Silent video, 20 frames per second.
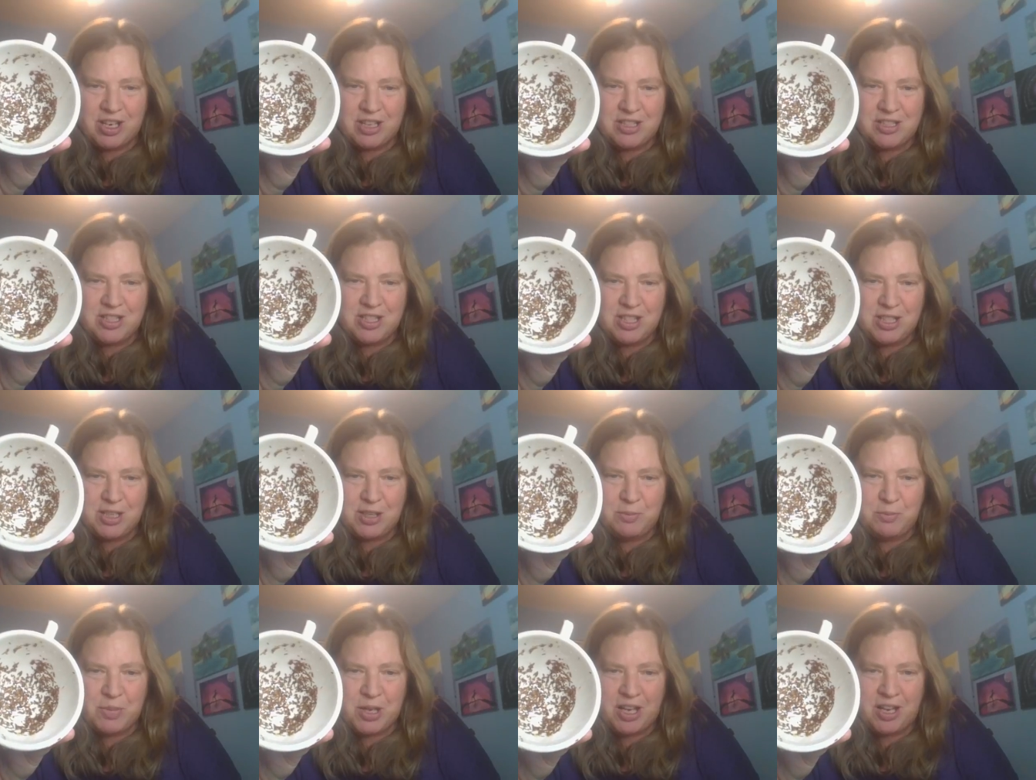see.
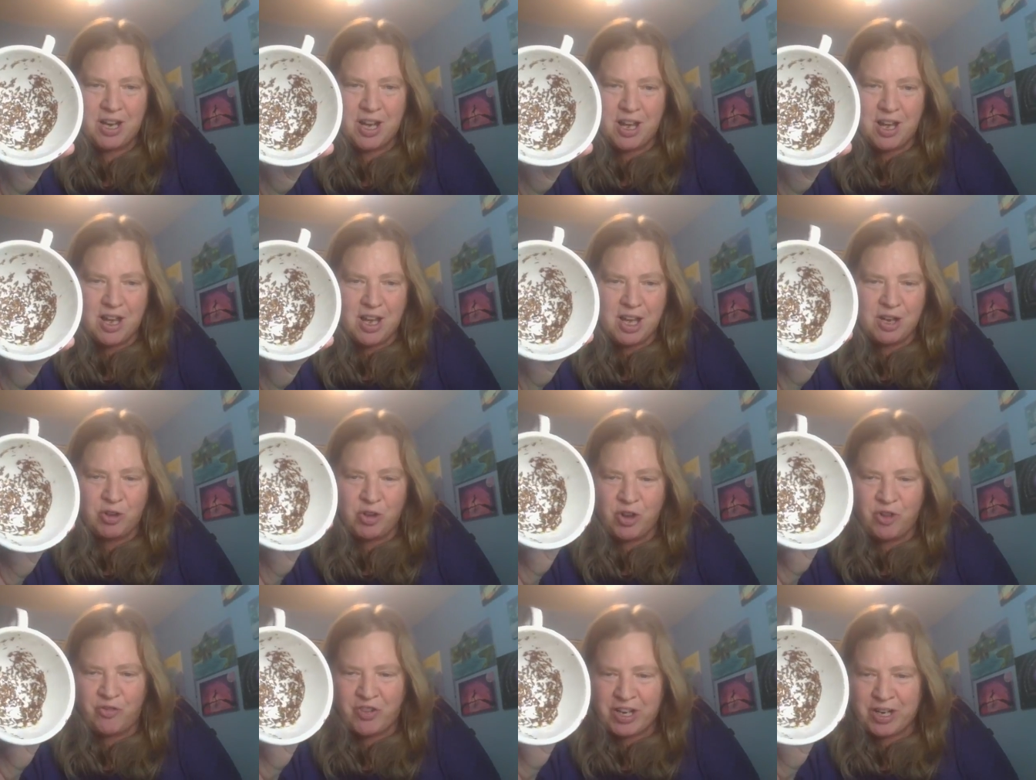But I don't
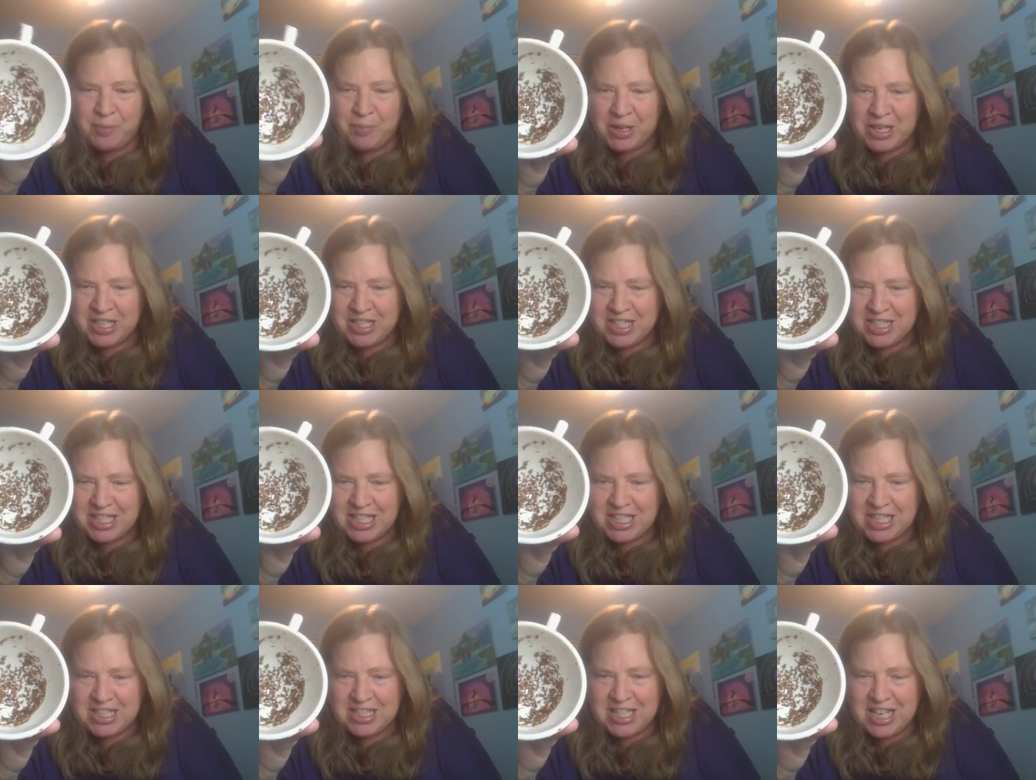know if anybody
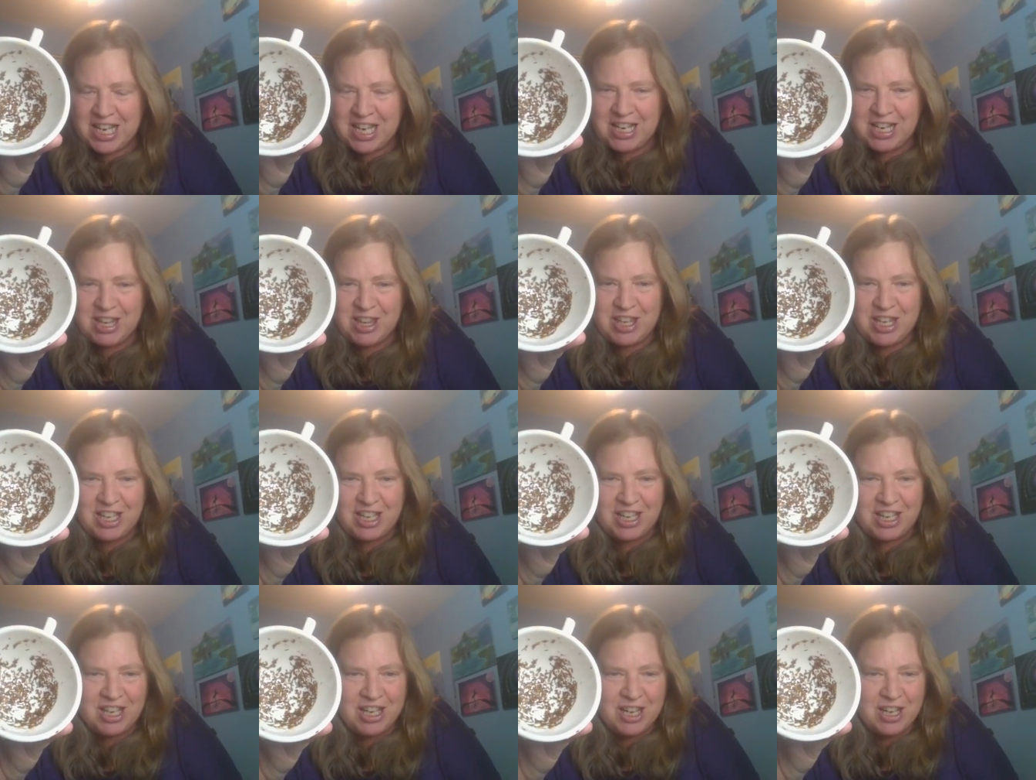sees
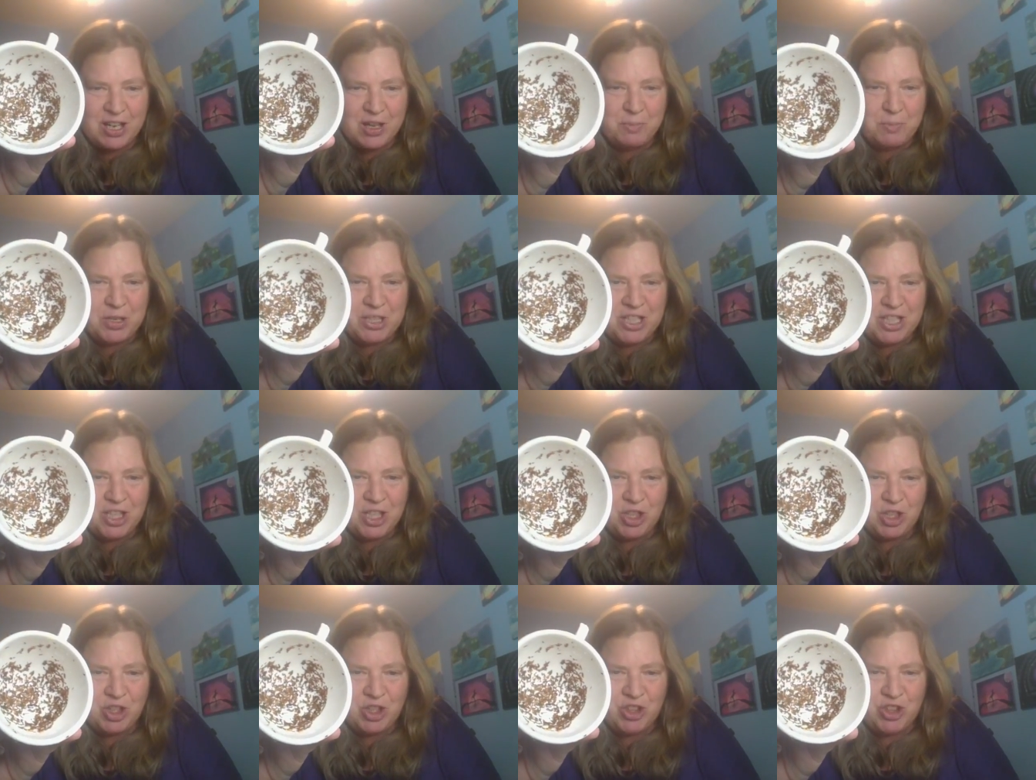anything
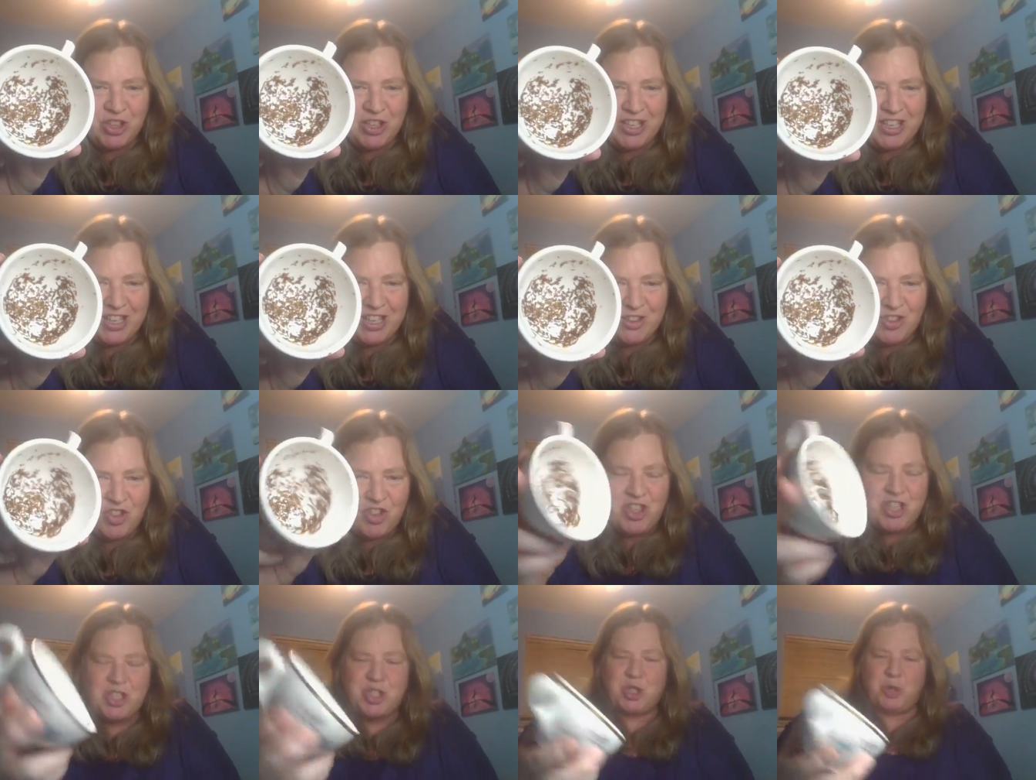particular in
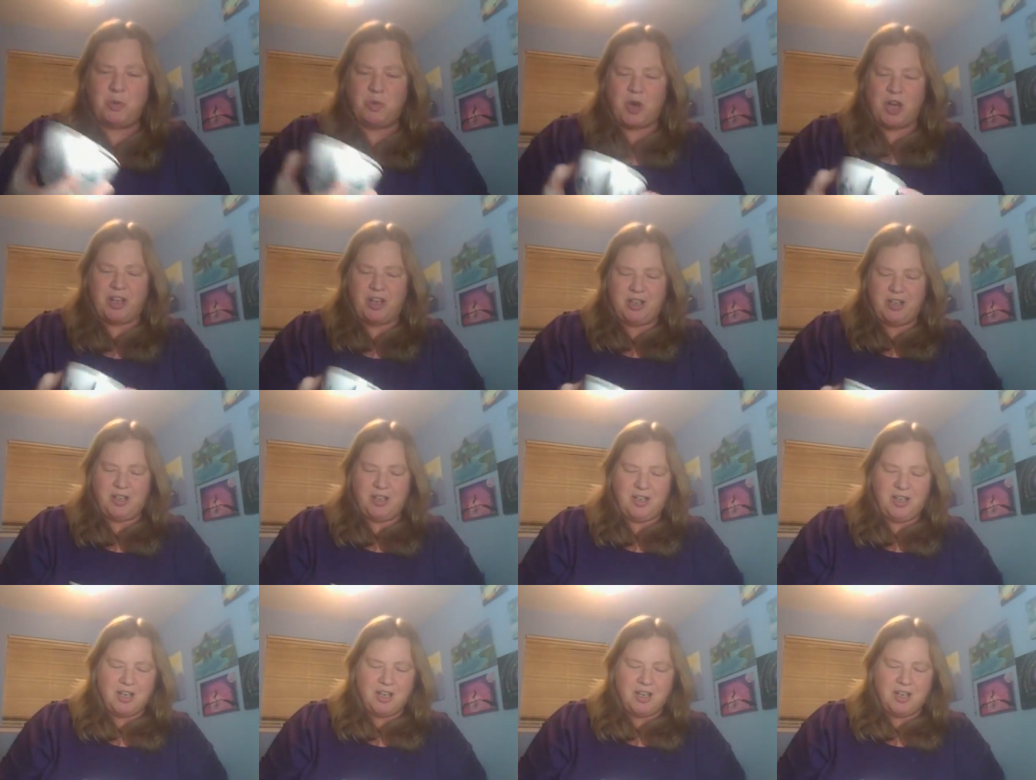this one.